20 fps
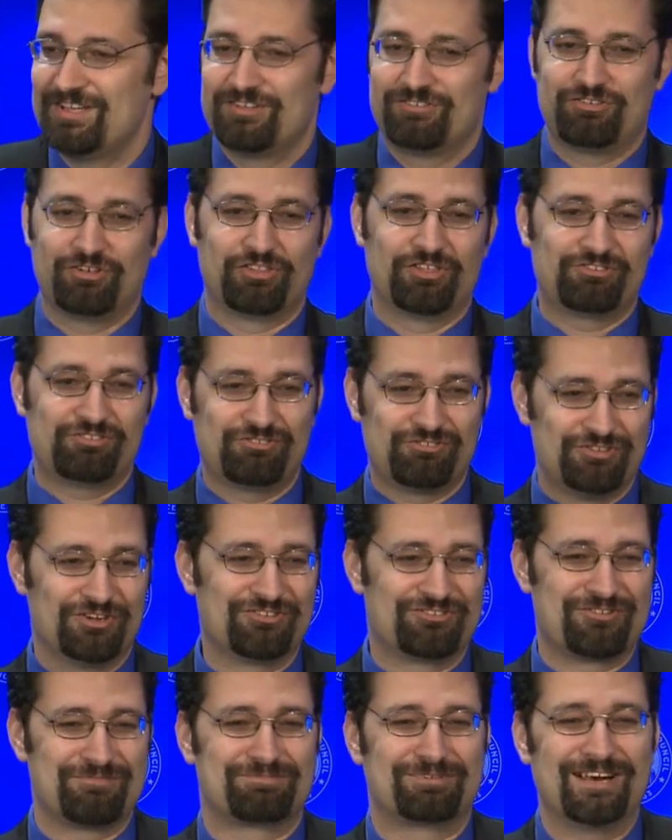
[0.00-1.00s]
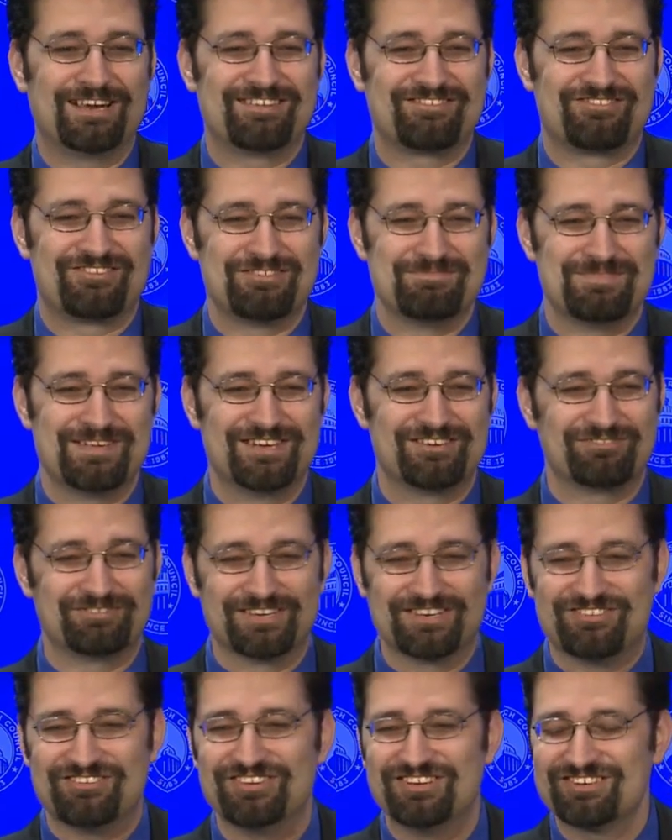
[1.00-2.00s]
So this is no surprise to me.
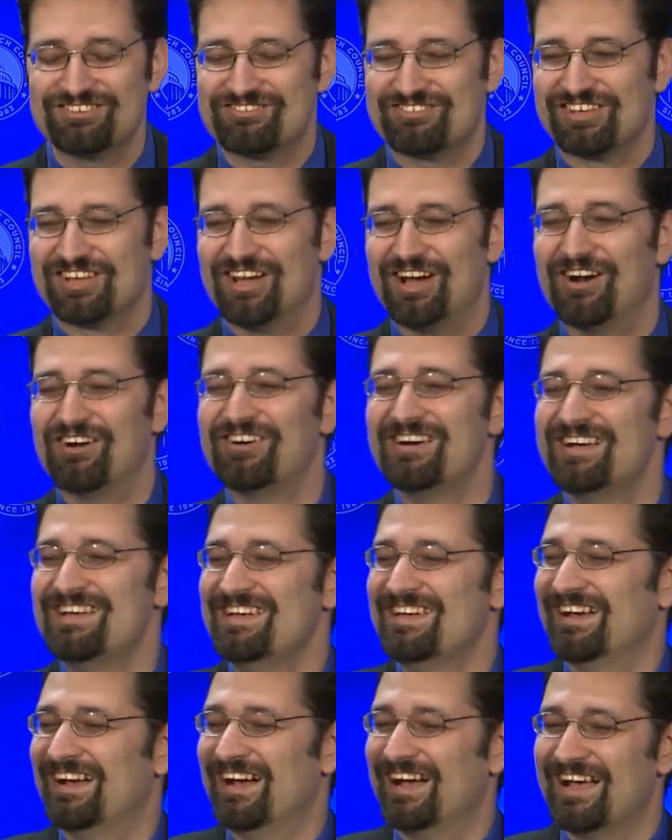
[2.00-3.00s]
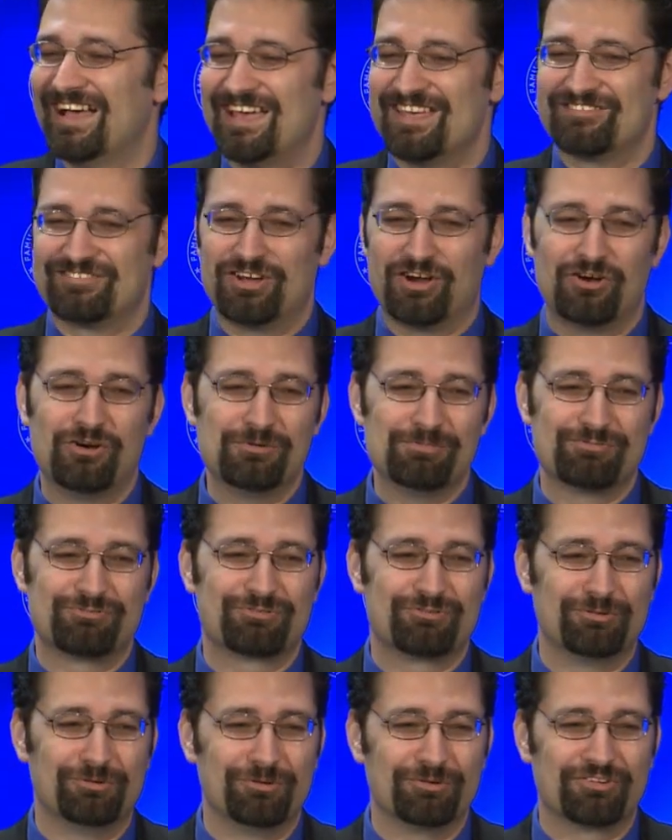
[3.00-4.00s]
22 years ago, as a
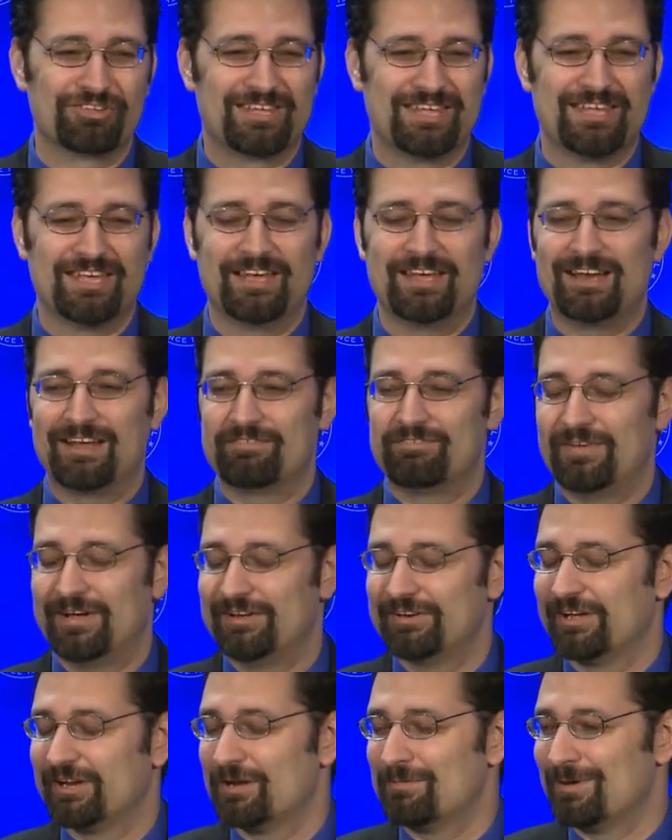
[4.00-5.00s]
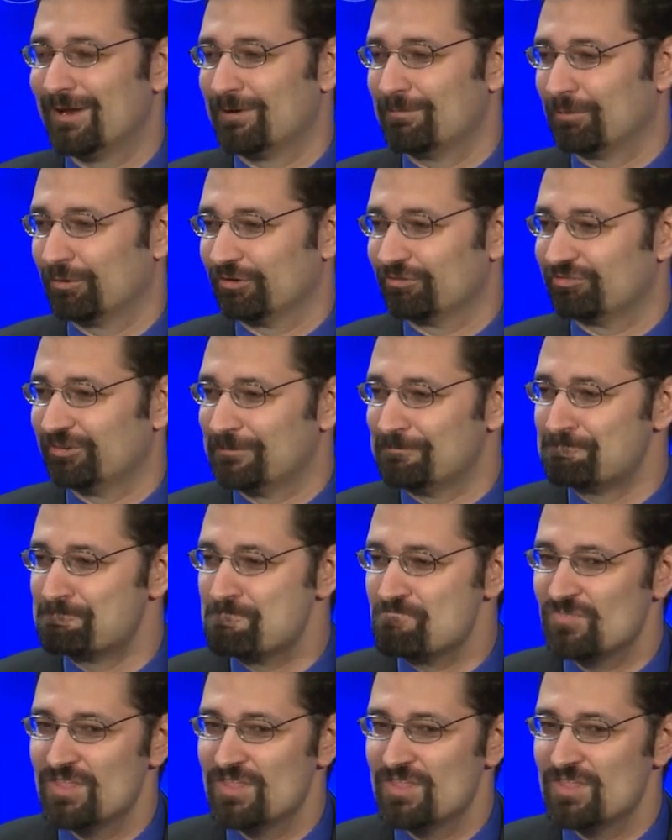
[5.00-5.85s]
homeschooled kid, I found out about abortion.